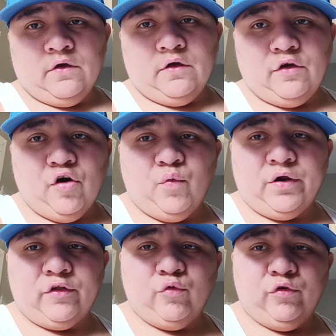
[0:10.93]
Yo,
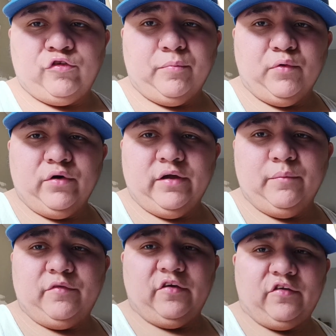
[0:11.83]
what it do? It's your boy
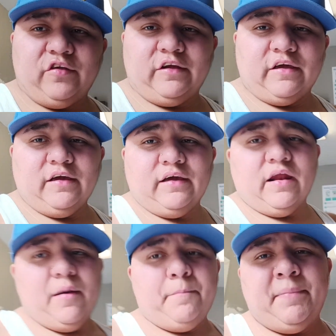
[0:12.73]
MTC King,
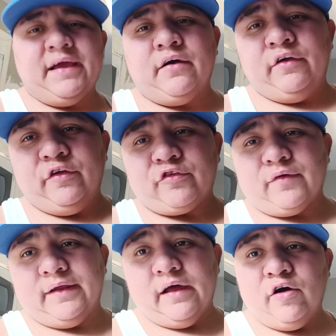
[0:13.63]
and I'm back on your
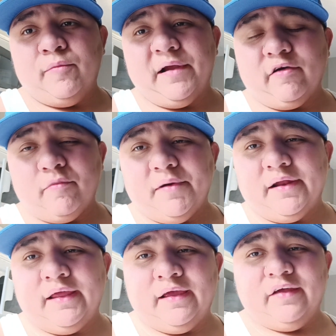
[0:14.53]
screen. I hope
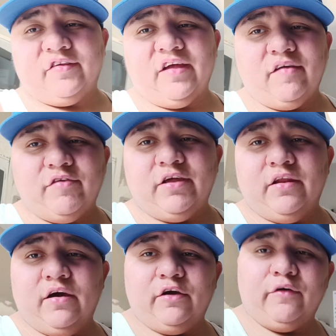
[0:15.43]
everybody is having
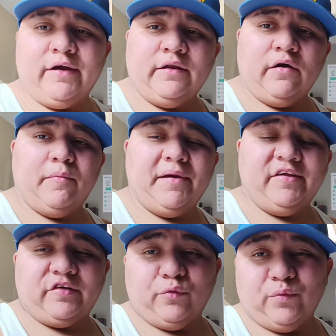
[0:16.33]
a great,
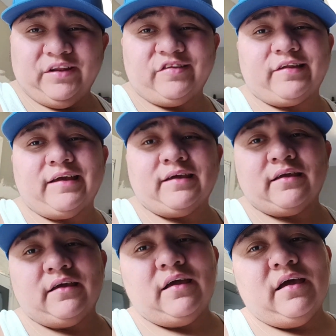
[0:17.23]
amazing Wednesday.
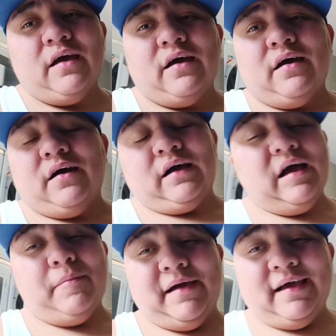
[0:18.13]
I
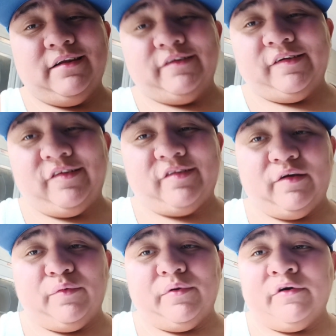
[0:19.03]
got my allergies
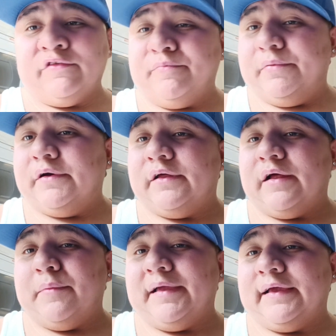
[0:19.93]
still rough, but
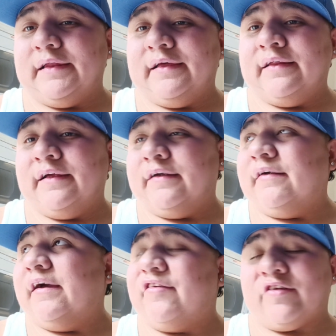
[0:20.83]
I'm hanging in there.
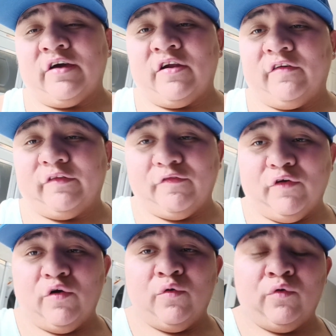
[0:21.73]
I just got off the
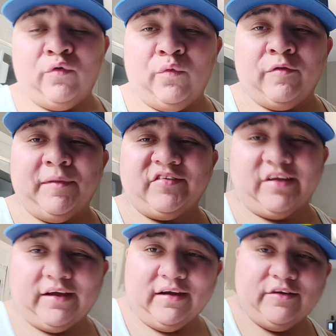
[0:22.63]
phone with my
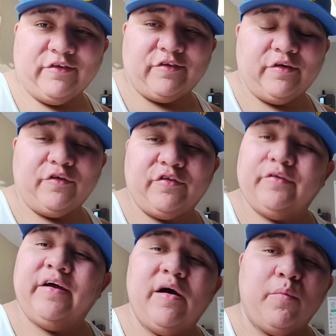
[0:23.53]
psychiatrist though, so
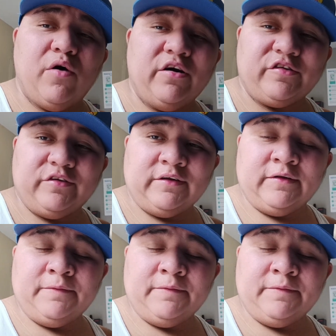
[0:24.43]
now I'm washing.